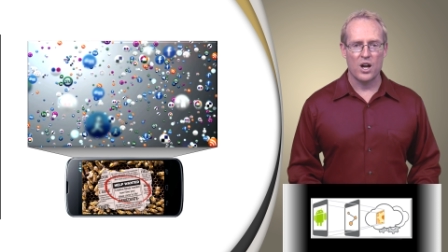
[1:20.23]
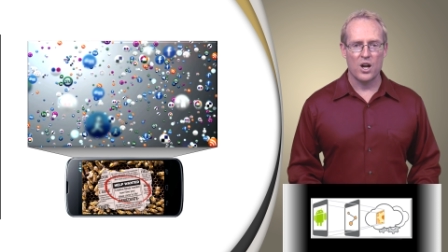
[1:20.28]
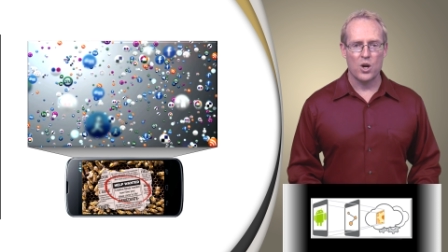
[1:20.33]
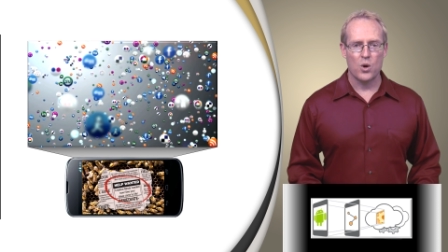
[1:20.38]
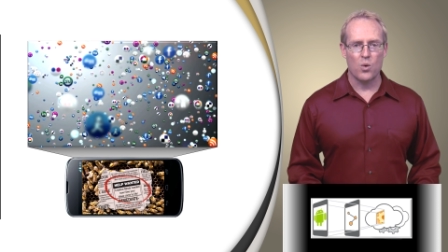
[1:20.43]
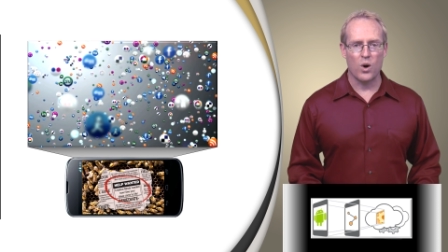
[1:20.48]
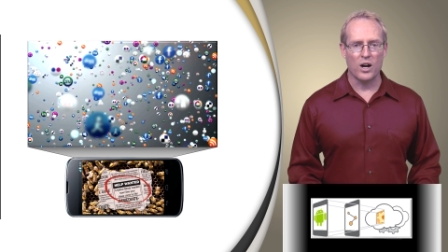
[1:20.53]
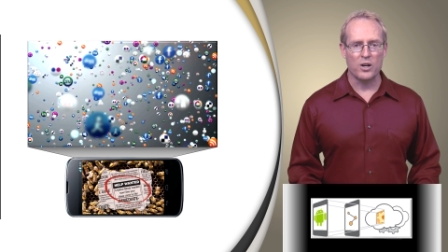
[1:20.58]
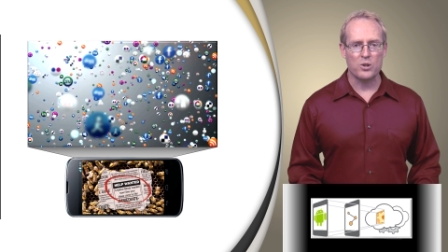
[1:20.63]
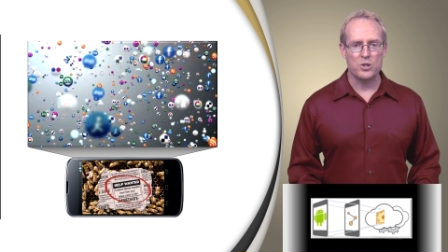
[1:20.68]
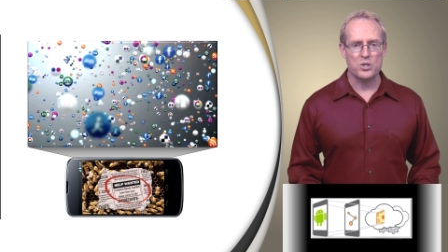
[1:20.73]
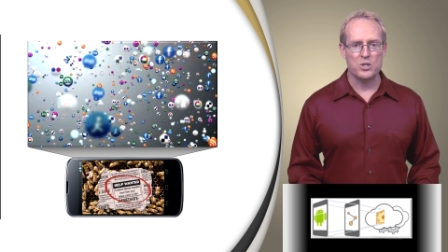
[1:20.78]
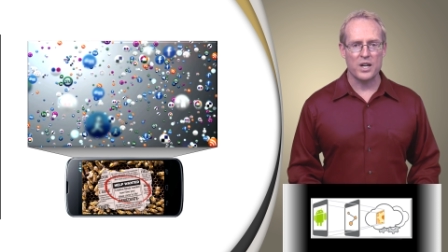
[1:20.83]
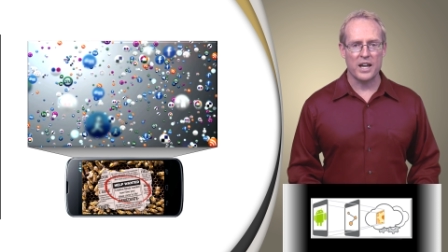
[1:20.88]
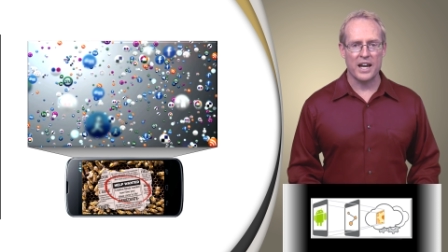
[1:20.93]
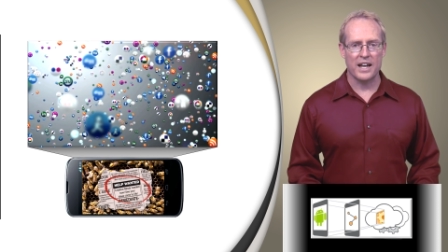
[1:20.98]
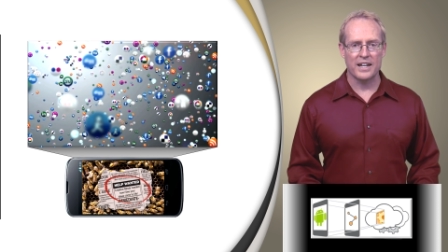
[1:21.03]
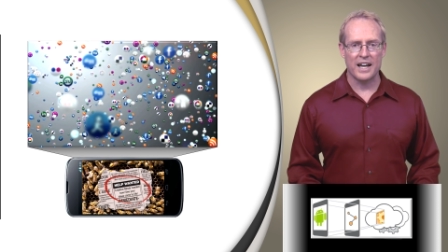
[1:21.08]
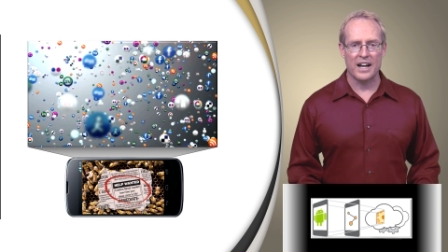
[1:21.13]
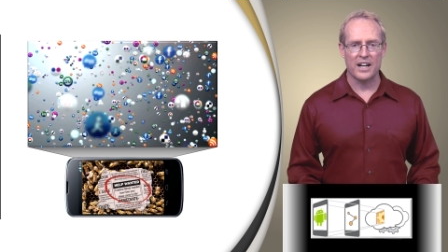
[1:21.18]
who
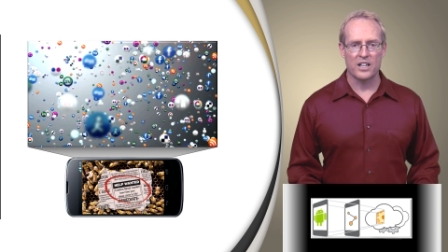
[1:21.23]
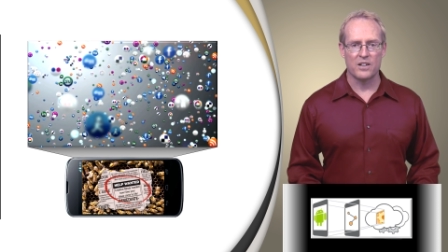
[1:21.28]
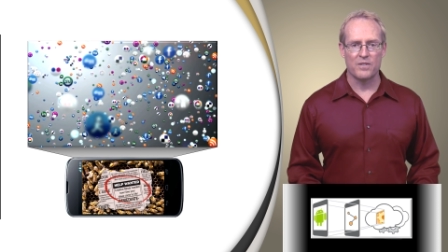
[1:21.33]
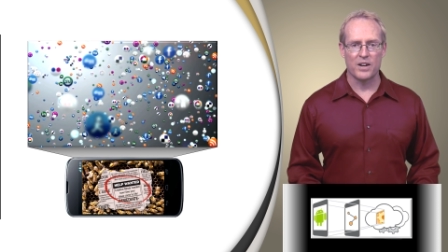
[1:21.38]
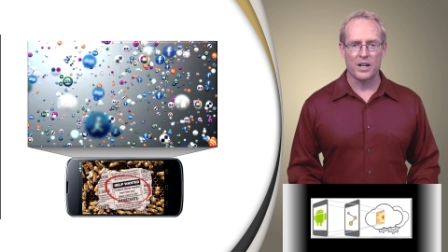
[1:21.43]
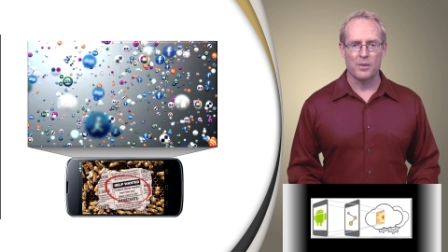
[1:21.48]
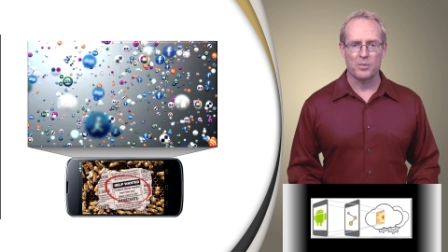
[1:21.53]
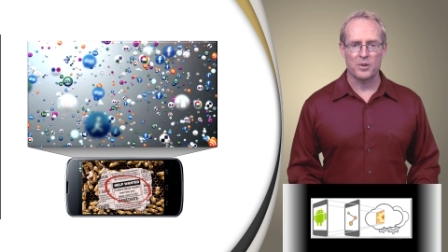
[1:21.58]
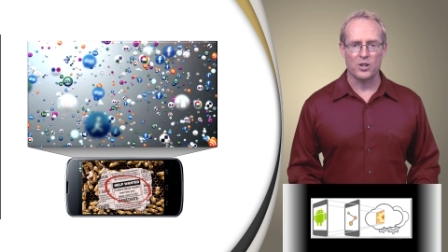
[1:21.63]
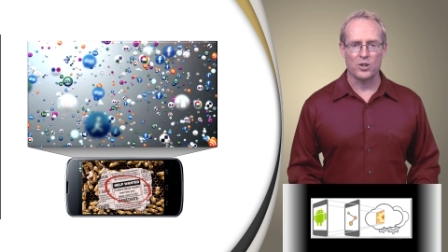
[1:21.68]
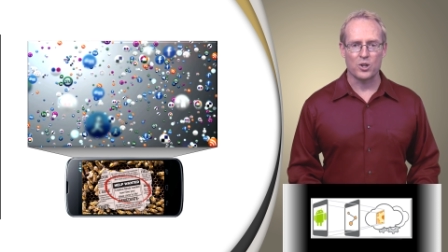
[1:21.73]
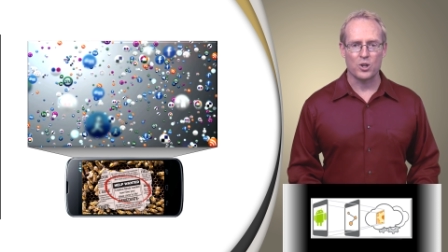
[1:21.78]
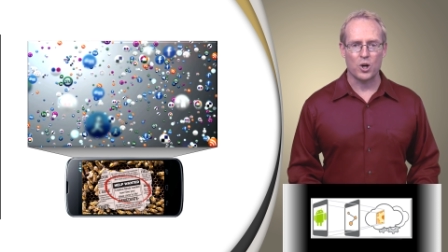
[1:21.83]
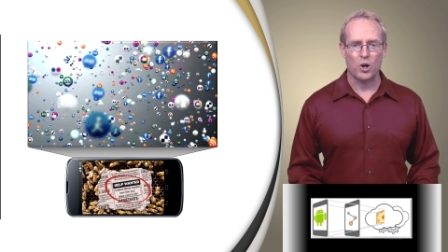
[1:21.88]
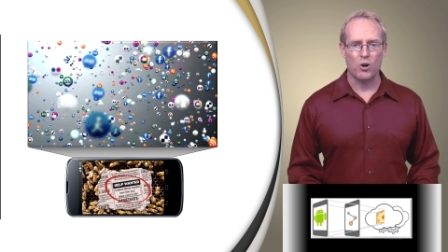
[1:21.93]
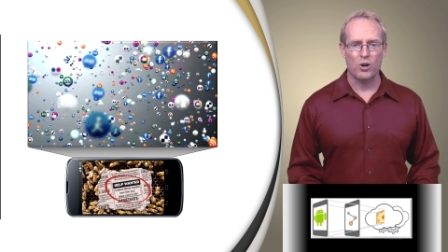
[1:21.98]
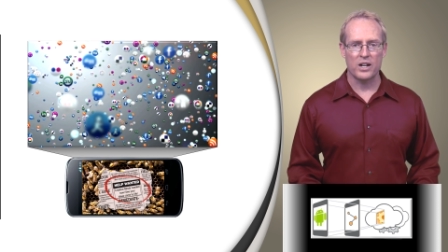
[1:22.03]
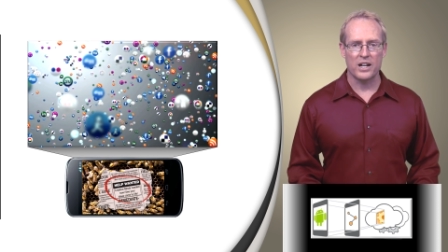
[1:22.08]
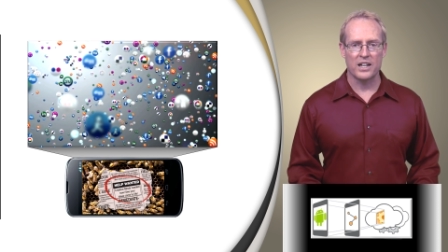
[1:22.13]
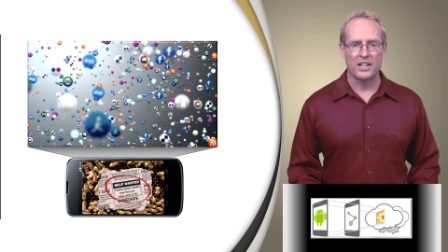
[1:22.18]
understand how to develop
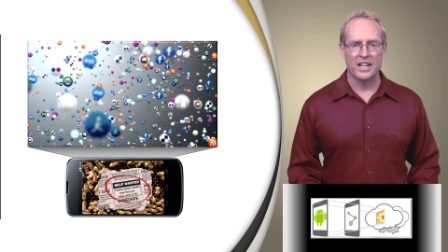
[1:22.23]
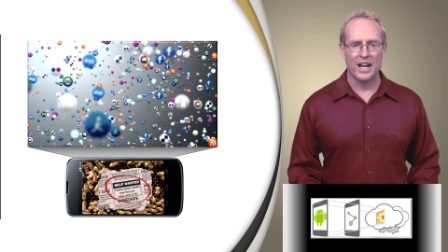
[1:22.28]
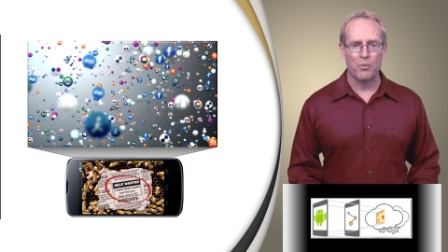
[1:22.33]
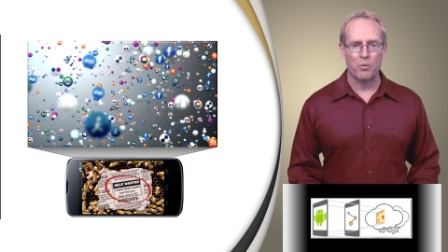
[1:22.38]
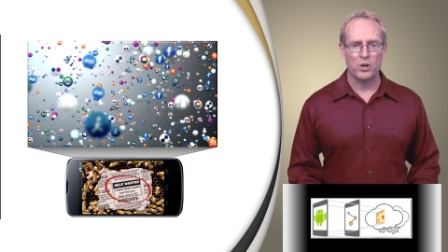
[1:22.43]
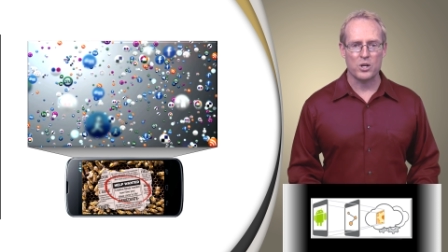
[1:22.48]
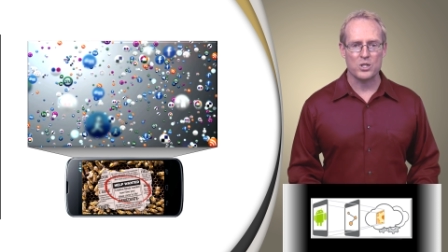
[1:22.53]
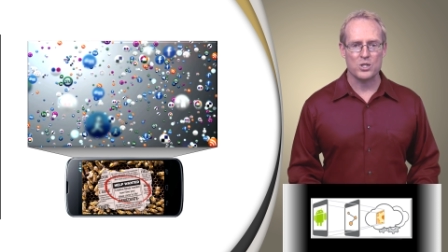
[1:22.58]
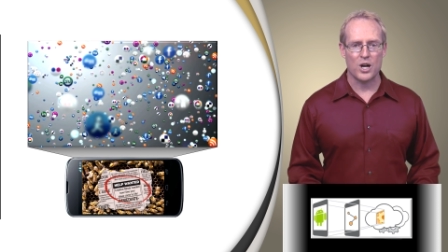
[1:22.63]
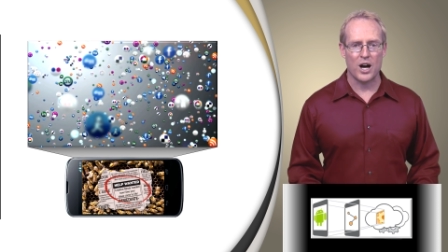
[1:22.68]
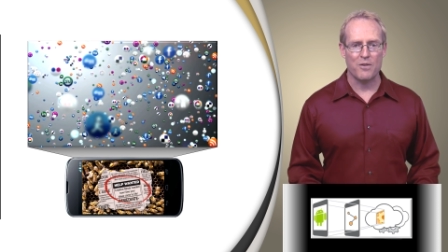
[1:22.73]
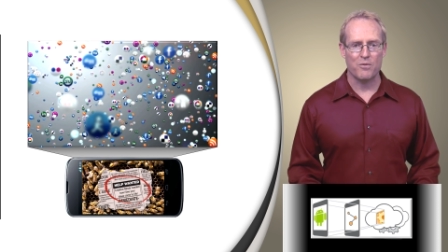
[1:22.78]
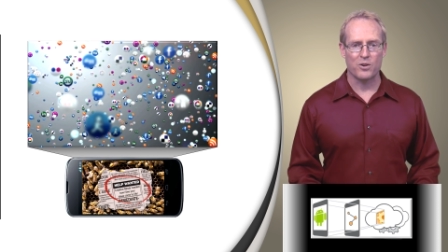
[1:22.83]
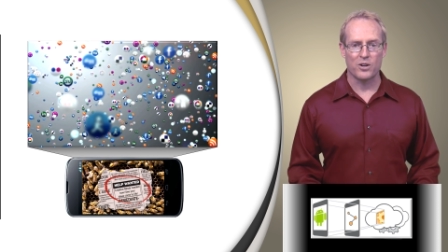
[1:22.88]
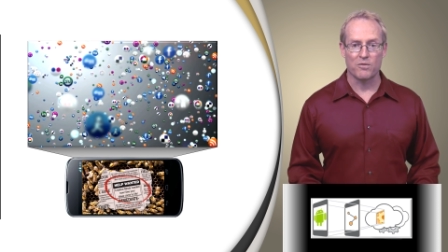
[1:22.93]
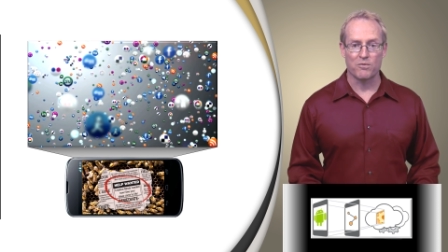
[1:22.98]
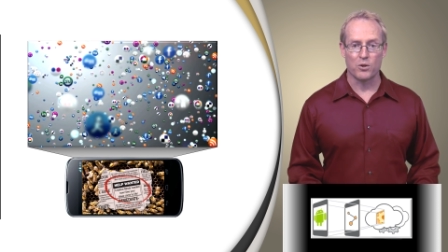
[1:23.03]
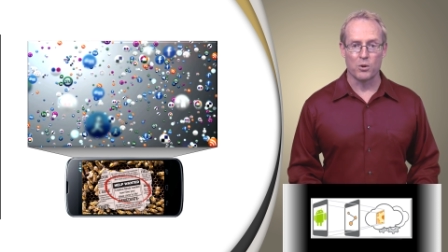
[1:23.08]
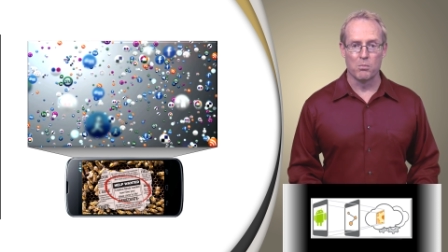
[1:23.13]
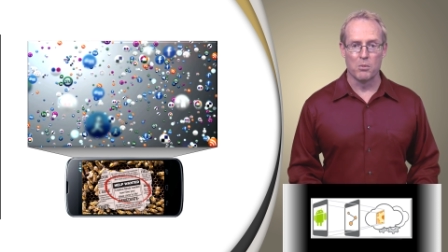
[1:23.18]
concurrent and network software
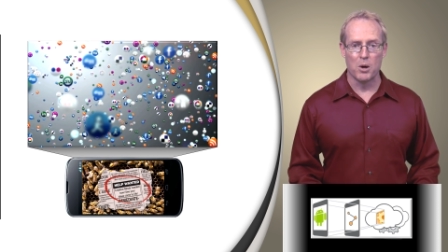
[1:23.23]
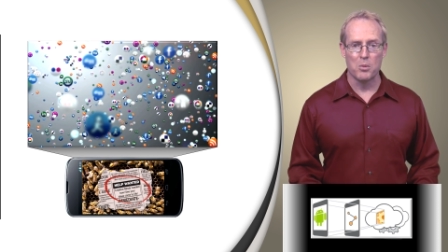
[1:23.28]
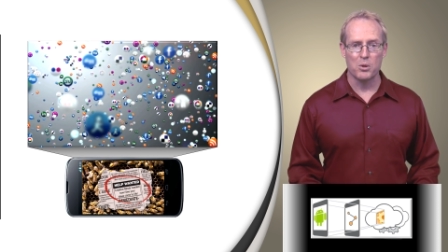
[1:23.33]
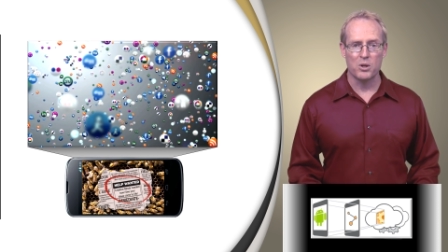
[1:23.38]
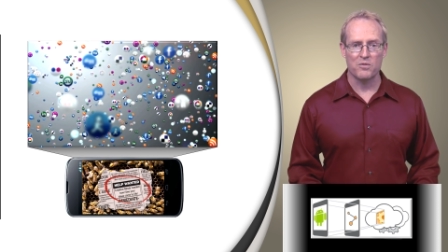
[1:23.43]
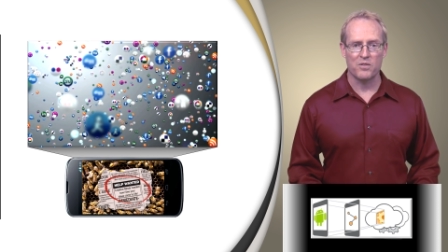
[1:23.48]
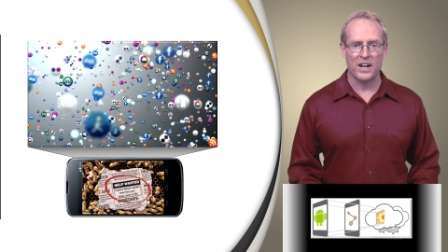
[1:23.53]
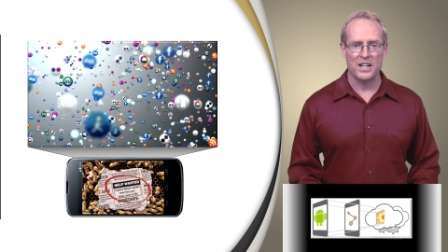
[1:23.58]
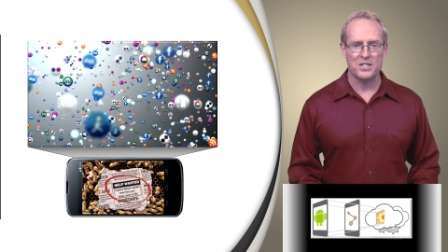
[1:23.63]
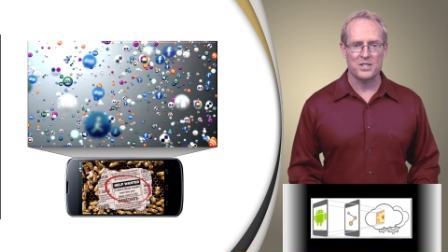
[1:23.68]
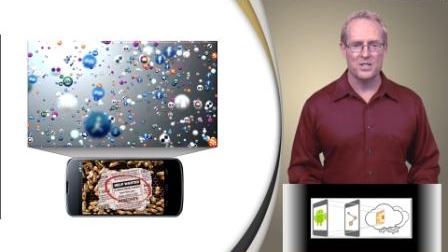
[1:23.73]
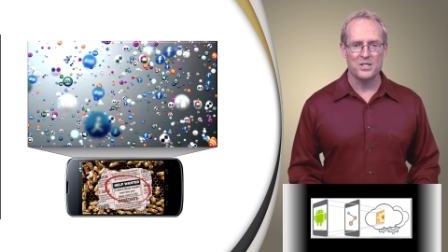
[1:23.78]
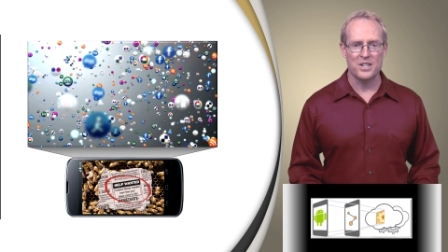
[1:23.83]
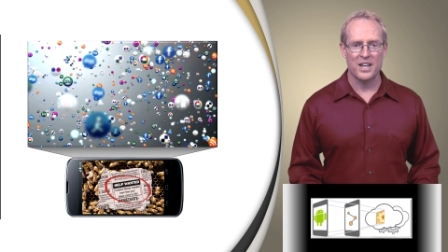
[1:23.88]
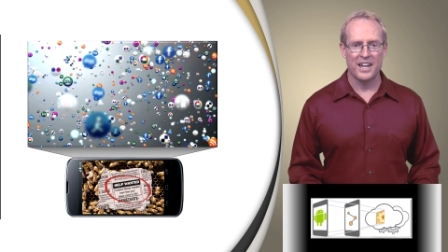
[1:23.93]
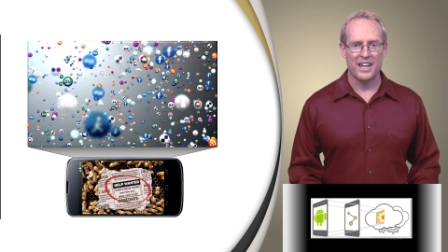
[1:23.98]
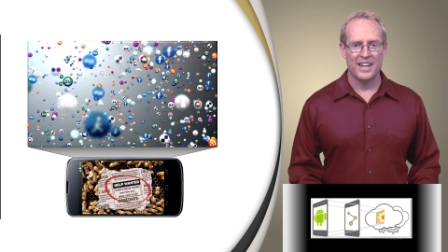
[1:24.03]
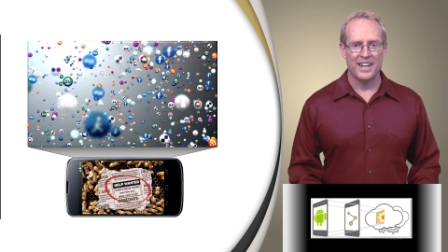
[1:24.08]
for mobile devices